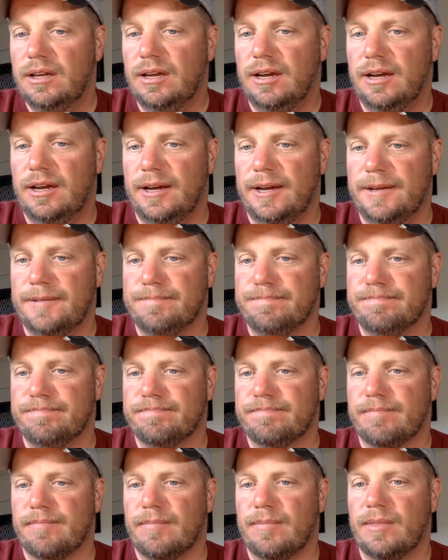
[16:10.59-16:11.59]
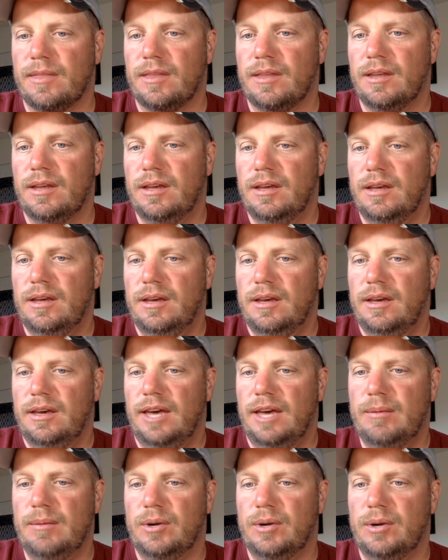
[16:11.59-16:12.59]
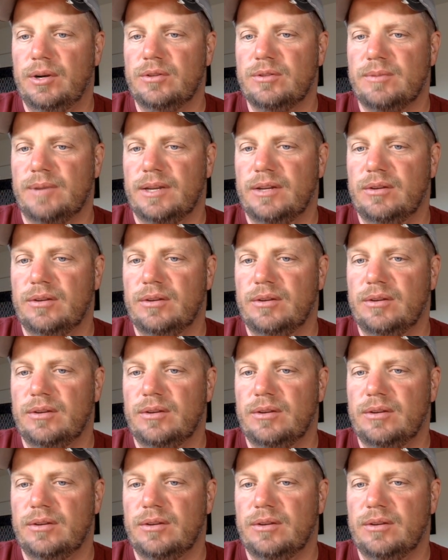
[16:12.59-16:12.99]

Any more news about